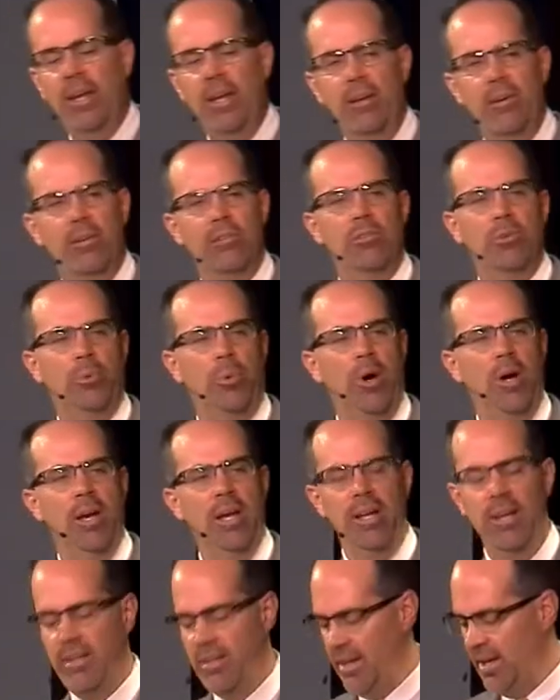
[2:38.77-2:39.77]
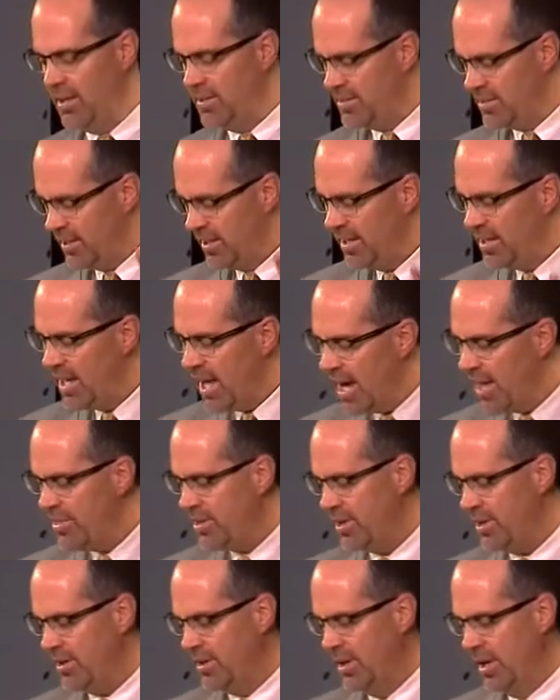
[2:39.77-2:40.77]
intertwined and
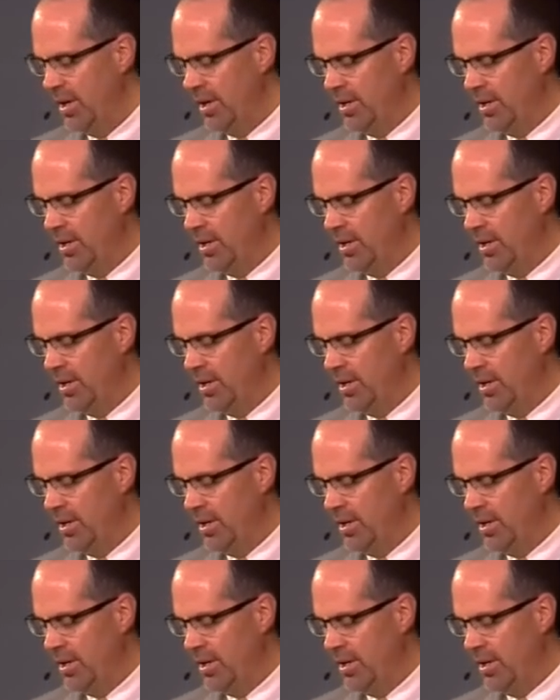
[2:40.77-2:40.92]
together,